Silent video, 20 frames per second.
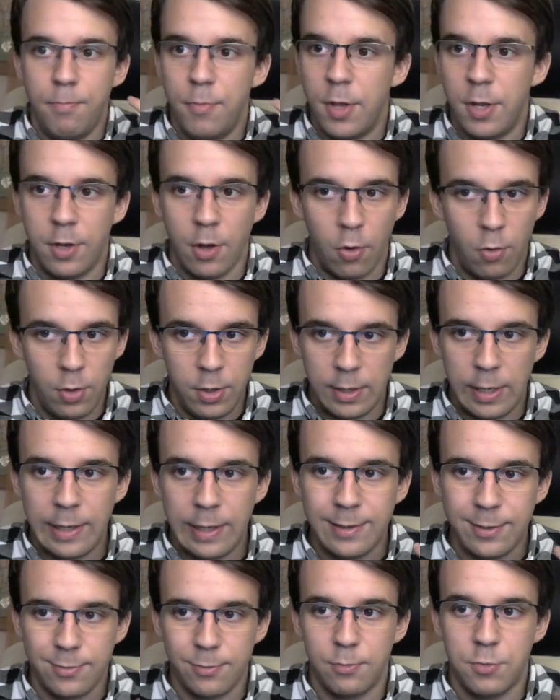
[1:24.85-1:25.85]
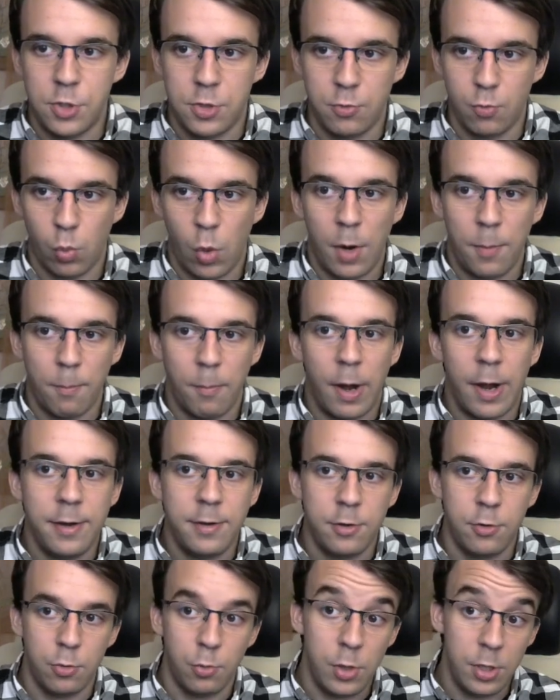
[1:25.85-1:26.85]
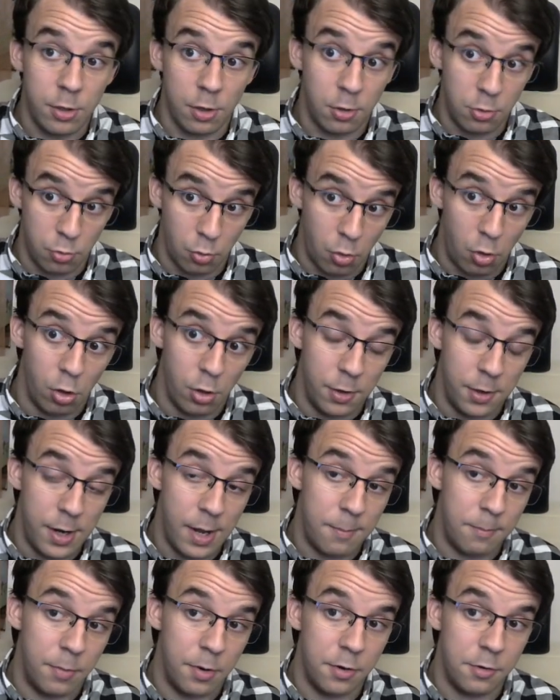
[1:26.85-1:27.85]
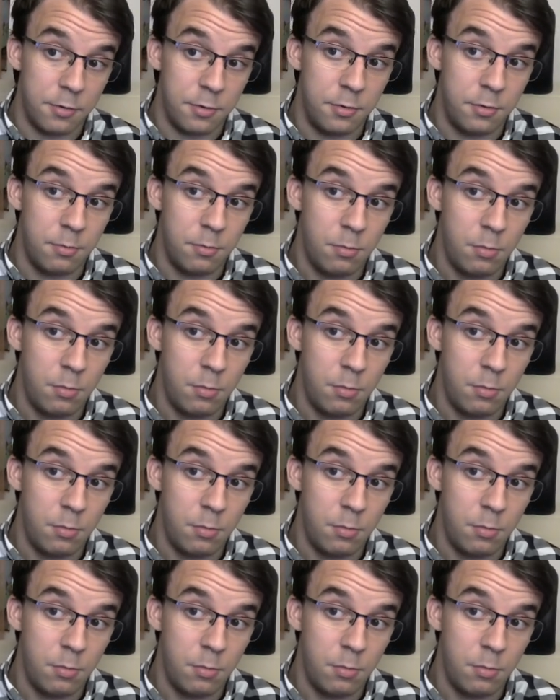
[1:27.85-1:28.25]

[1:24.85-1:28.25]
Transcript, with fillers: it only takes just one byte to iterate to all the numbers.